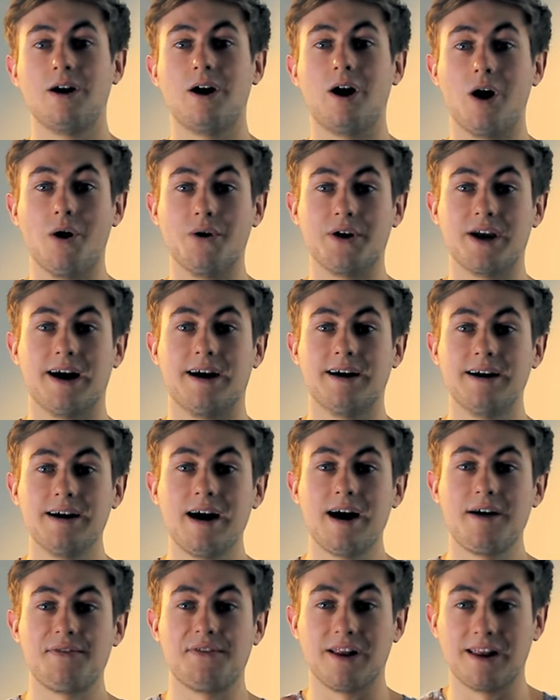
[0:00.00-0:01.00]
Oh yeah,
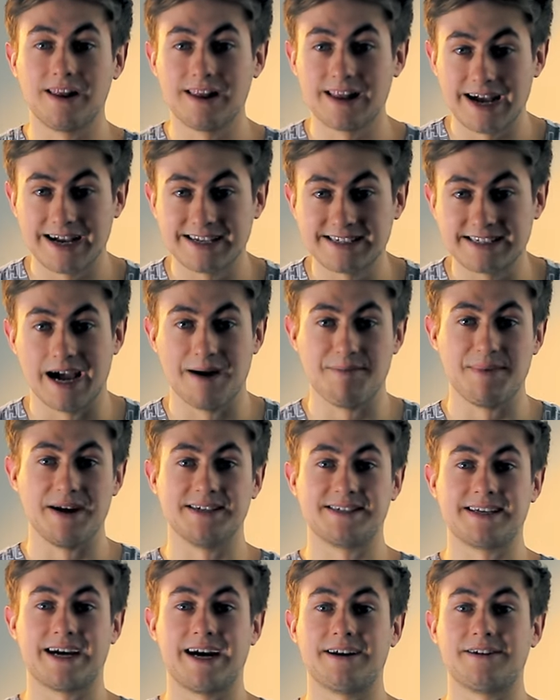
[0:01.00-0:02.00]
the last step
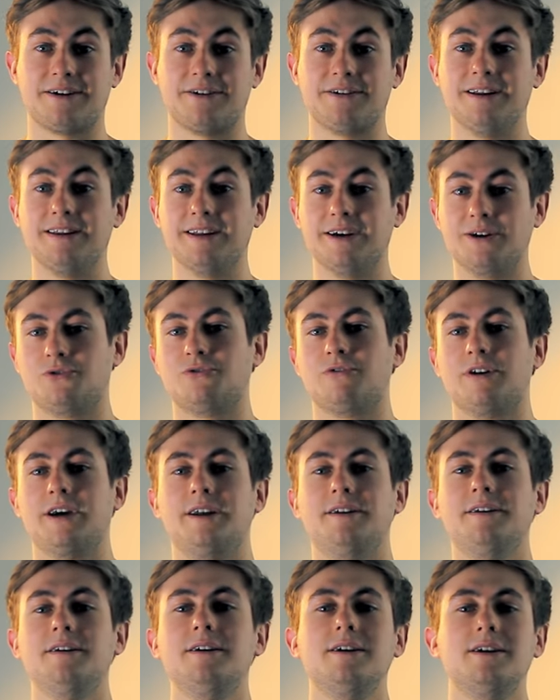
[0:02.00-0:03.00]
is to add on a little
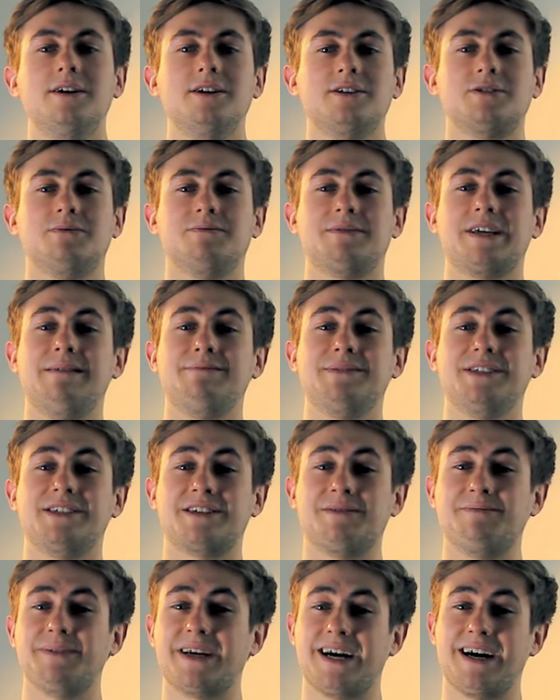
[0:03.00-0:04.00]
grain. Sometimes this
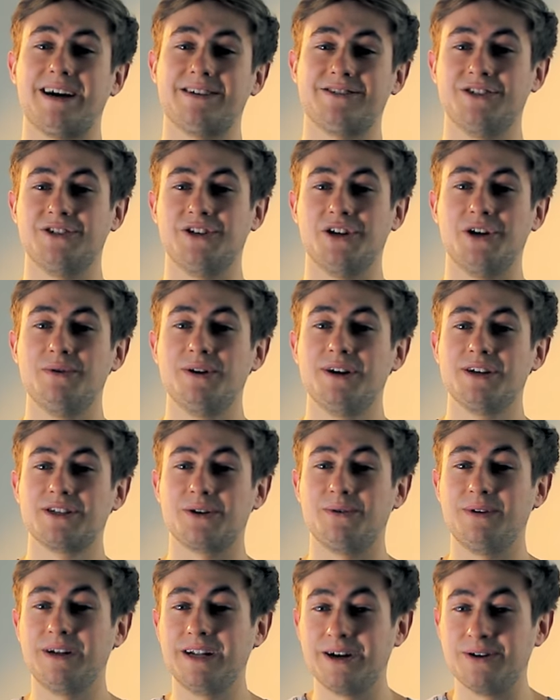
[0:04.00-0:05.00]
can be hard to do,
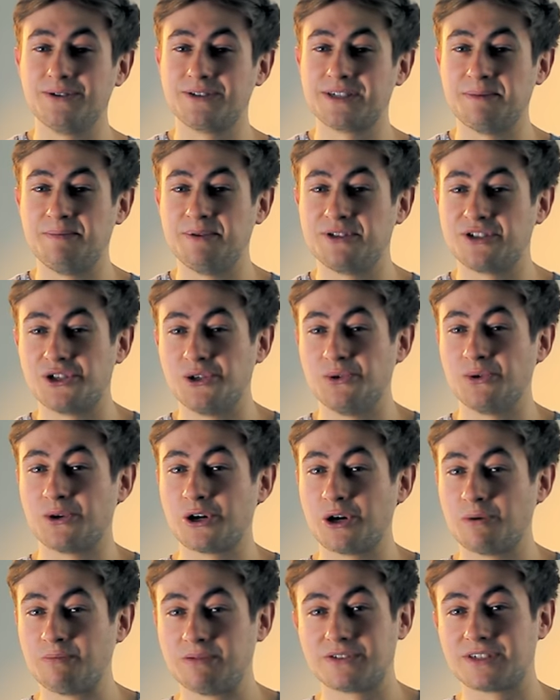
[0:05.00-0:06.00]
so a little tip is to shoot a
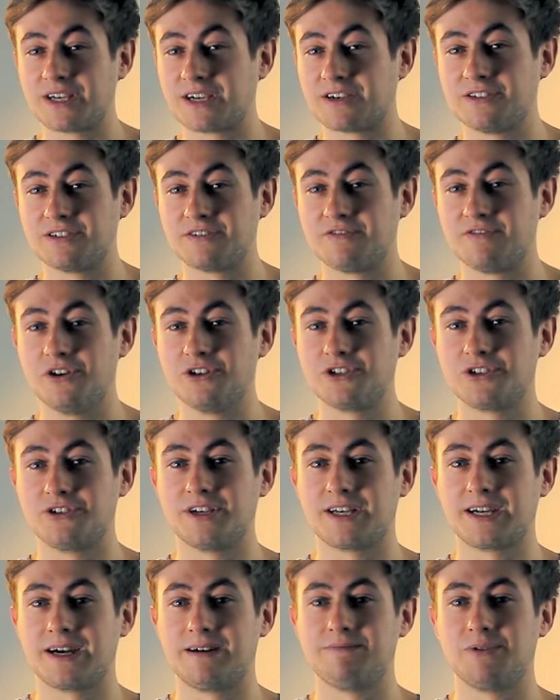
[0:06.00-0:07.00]
couple seconds of footage
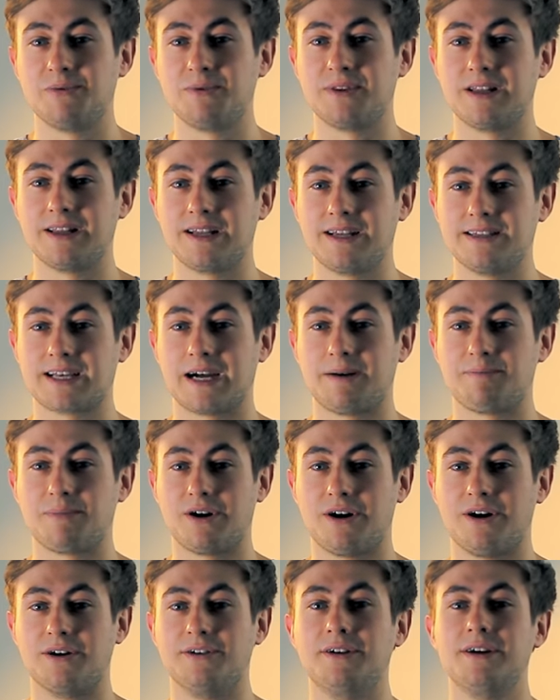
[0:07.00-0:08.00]
on your camera with the lens cap
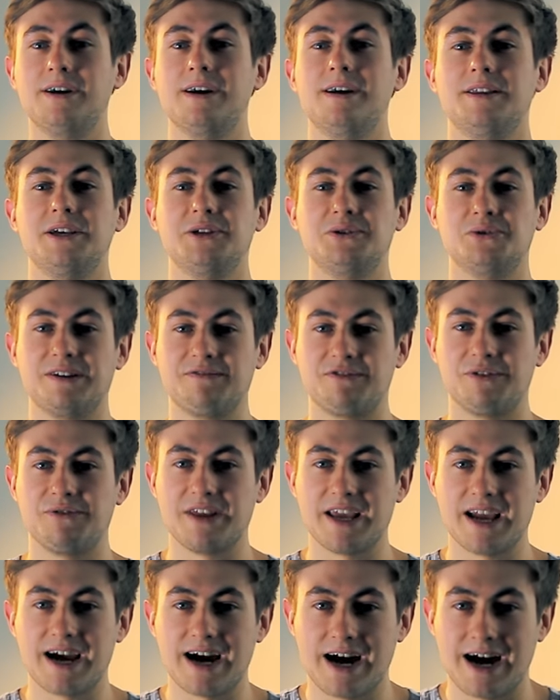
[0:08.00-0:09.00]
on. This will give you
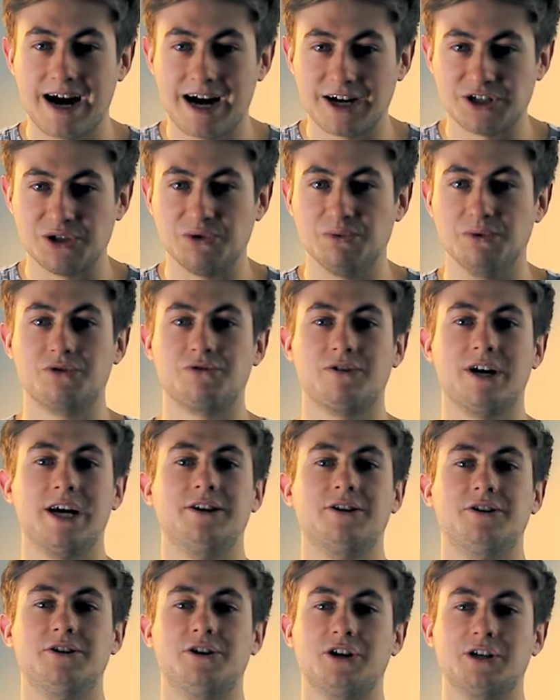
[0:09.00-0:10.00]
the actual
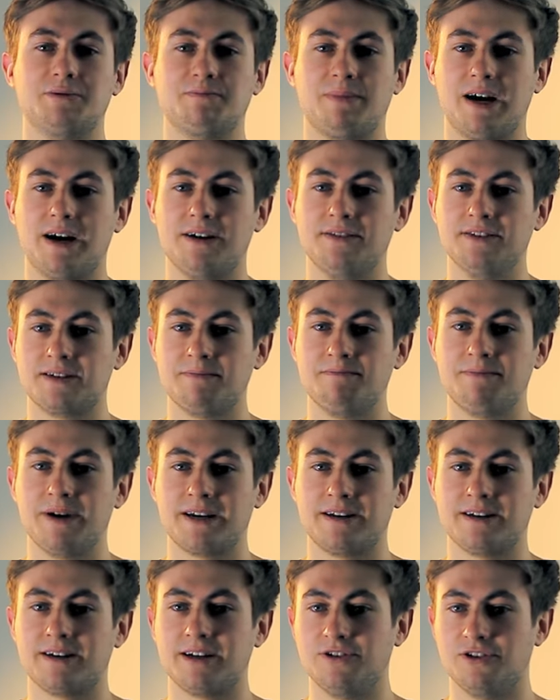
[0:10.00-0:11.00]
grain and noise pattern that's
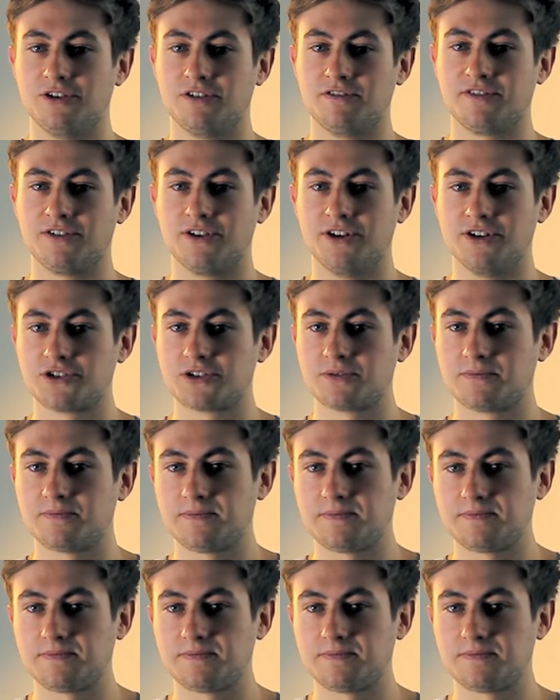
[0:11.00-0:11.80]
embedded in your footage.